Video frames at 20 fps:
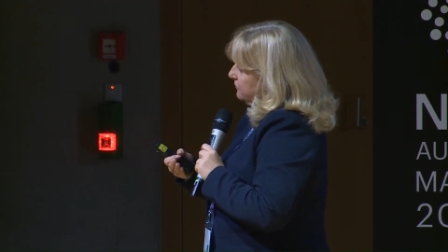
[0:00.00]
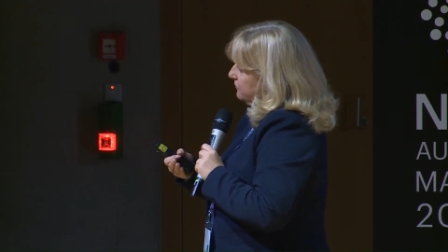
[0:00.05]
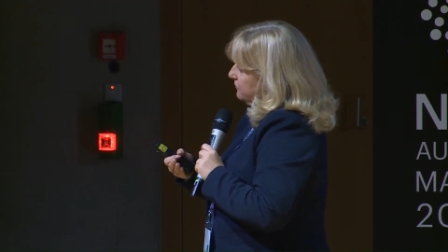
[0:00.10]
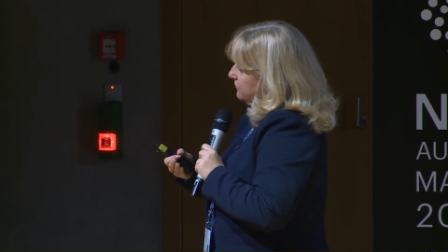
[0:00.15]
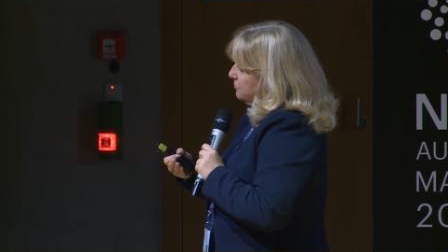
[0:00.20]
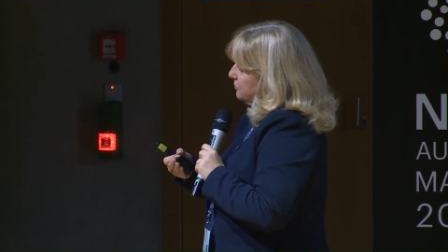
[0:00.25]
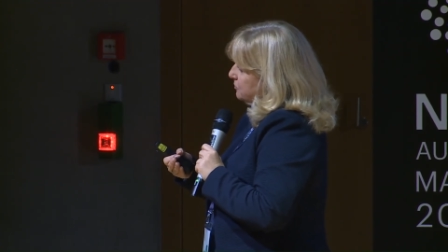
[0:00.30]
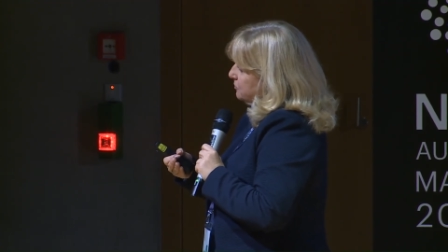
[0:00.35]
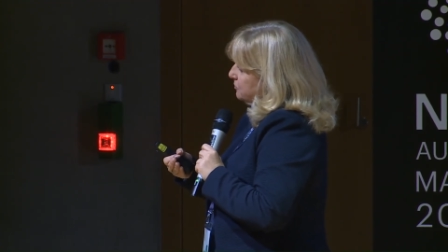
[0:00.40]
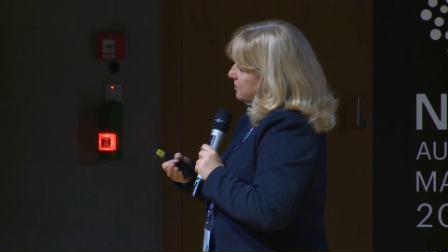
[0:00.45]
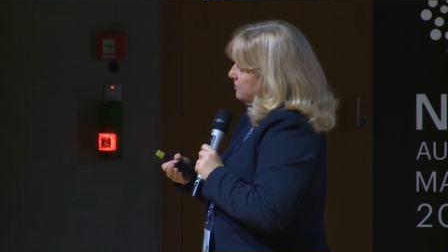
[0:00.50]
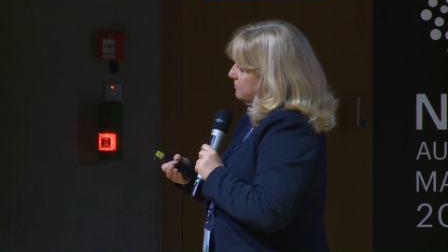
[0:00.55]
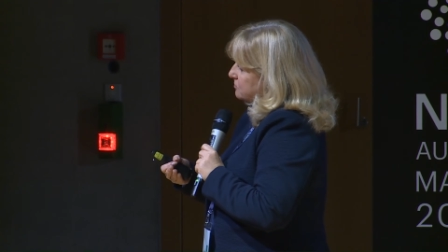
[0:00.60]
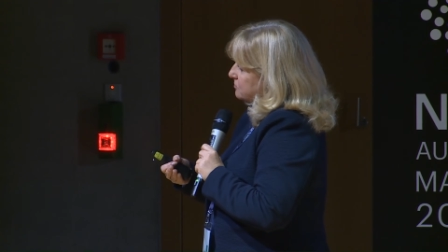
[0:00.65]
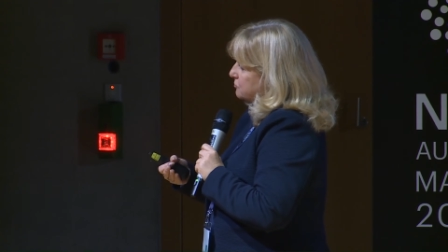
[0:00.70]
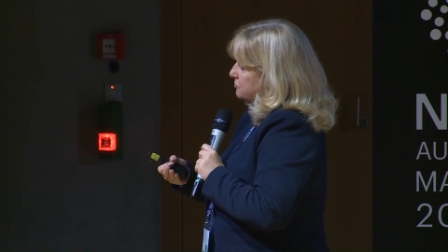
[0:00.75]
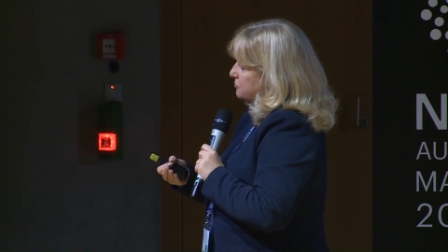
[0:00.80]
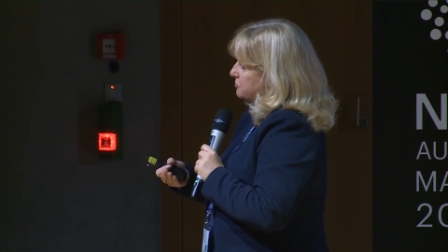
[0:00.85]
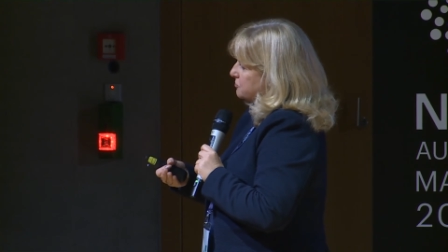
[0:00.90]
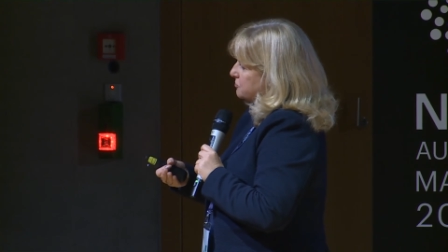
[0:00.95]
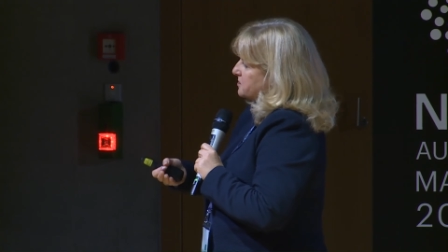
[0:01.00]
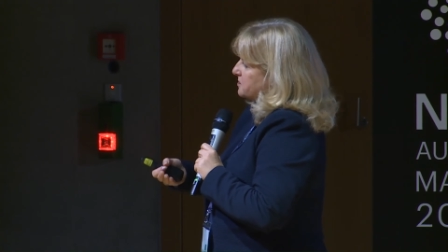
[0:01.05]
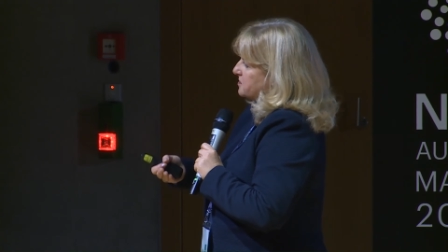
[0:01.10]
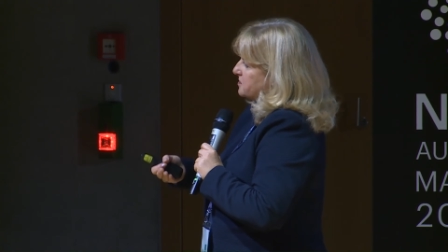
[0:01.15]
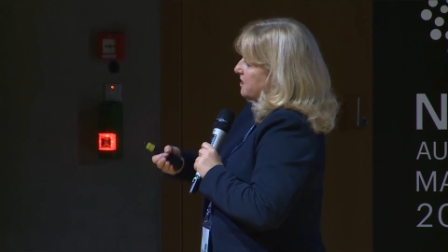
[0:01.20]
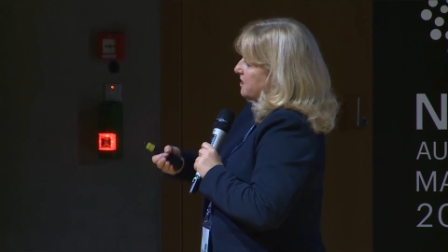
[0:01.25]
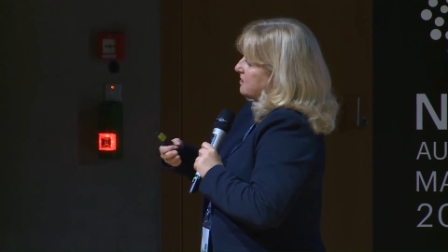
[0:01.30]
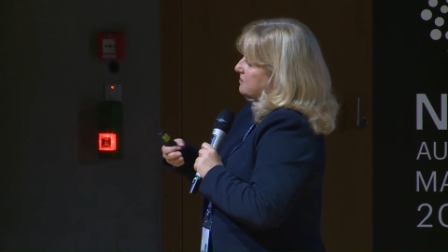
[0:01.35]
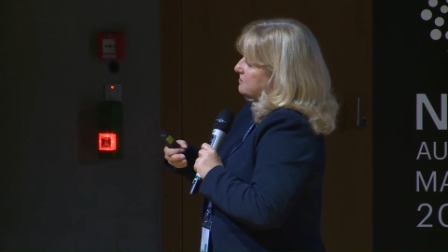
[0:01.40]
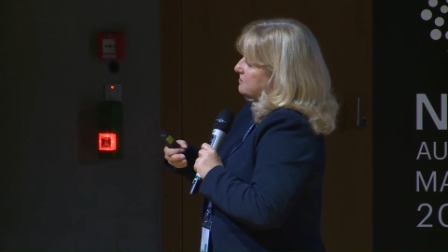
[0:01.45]
of carbon nanotubes
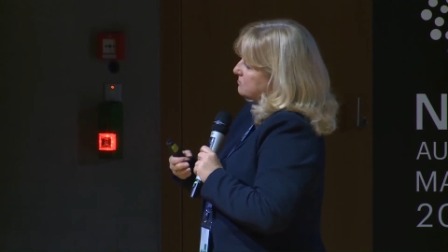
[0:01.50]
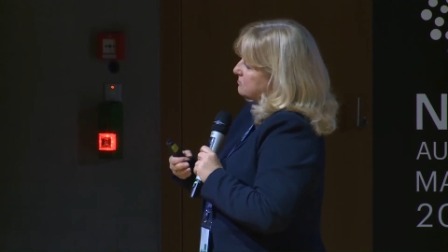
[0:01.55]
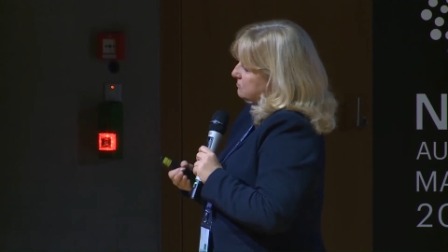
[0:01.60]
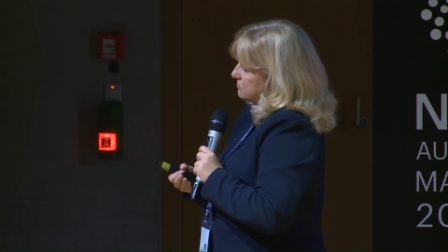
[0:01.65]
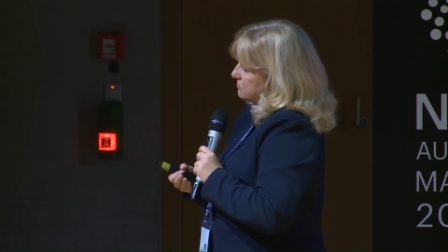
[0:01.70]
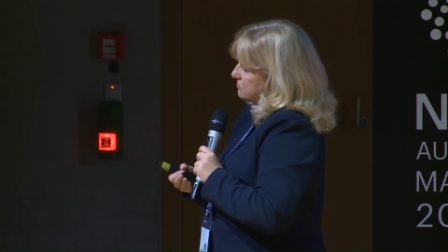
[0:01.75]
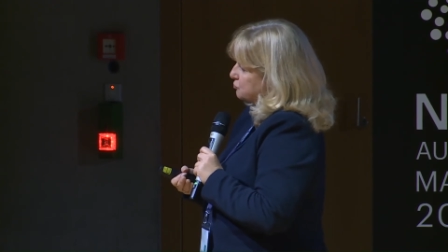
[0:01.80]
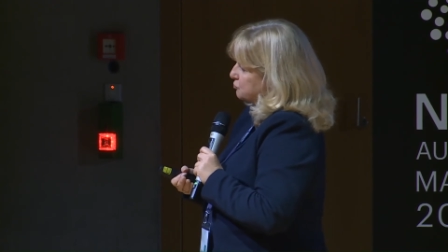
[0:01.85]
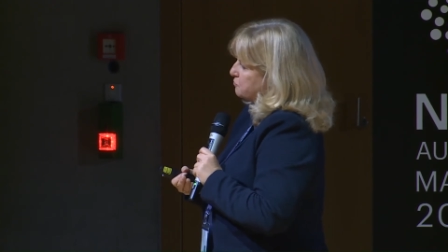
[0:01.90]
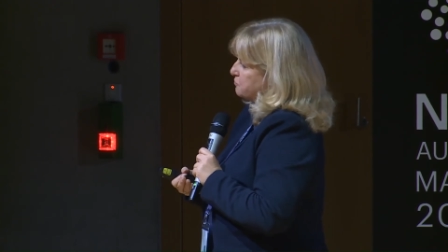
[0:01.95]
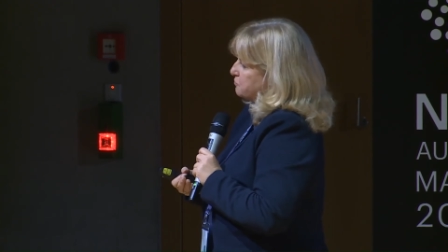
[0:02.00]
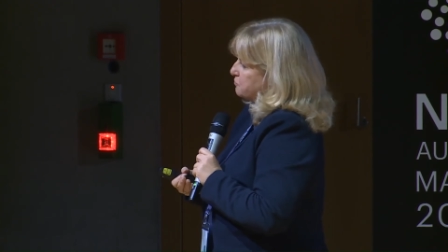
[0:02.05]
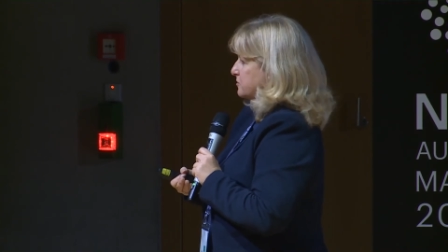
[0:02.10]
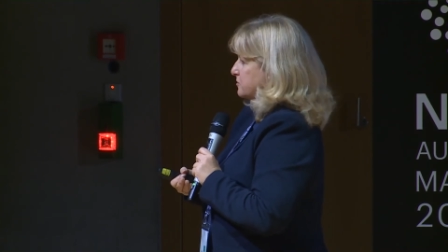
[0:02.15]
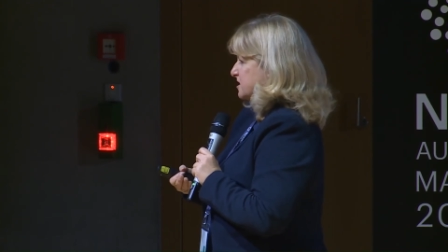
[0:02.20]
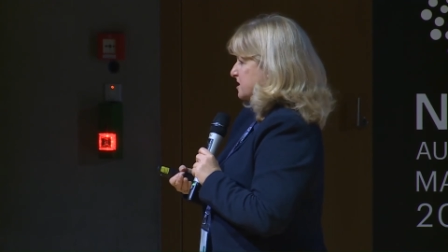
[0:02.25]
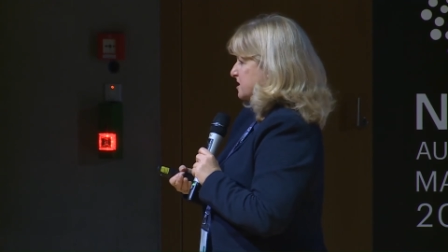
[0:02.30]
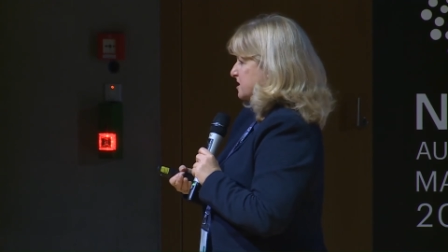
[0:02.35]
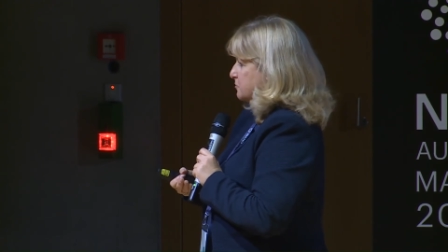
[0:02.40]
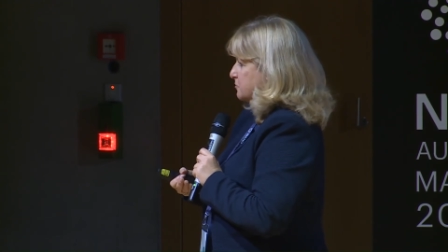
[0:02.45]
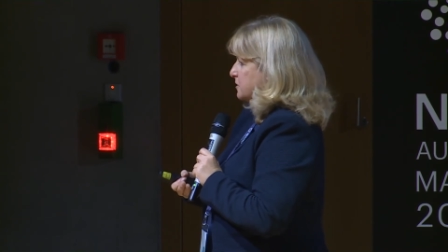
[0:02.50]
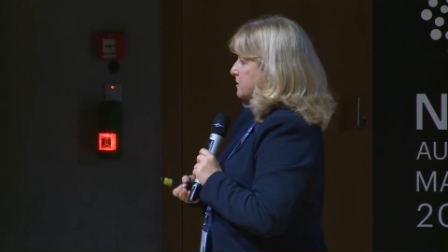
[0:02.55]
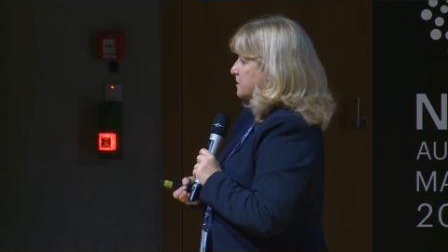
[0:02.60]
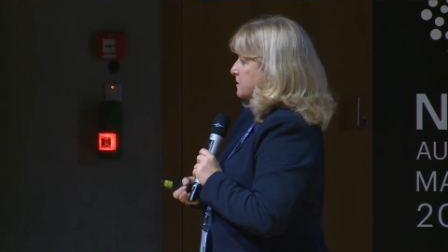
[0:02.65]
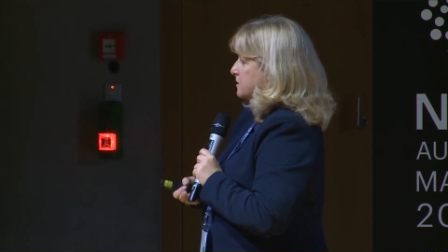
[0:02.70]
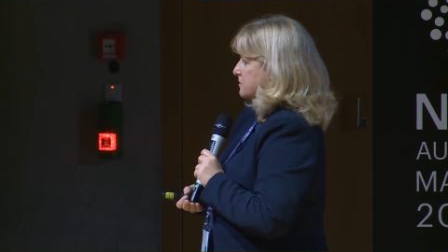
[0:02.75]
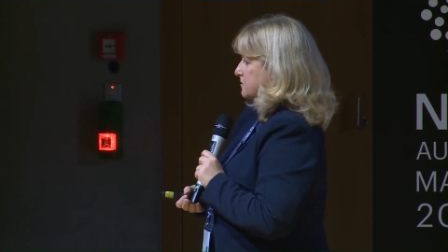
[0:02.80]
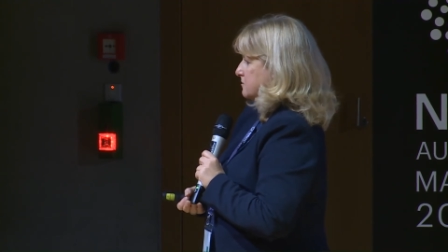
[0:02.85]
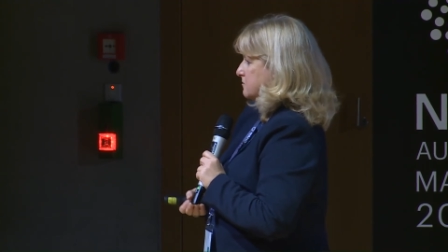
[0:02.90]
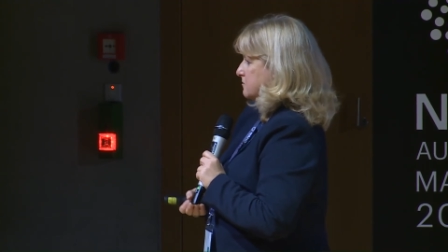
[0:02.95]
and good
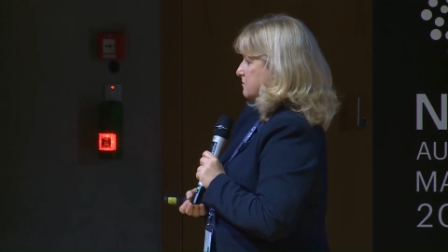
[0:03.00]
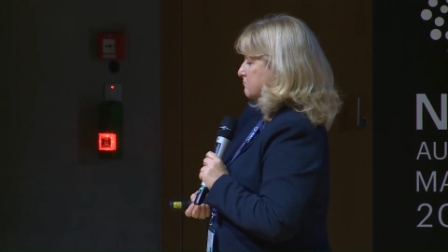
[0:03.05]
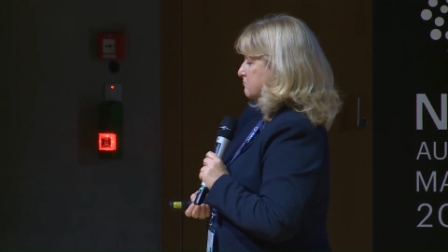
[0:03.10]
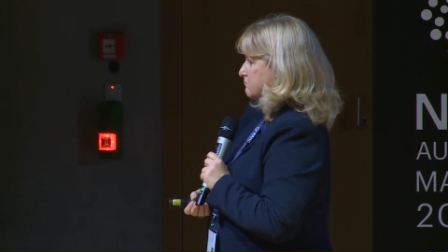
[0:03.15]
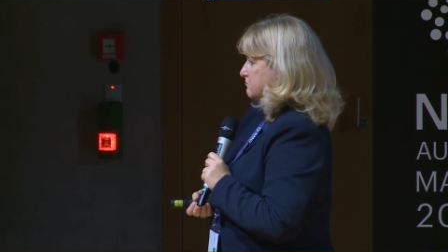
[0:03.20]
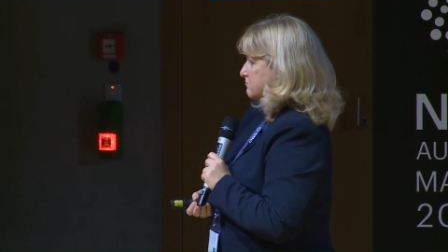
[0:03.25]
processability.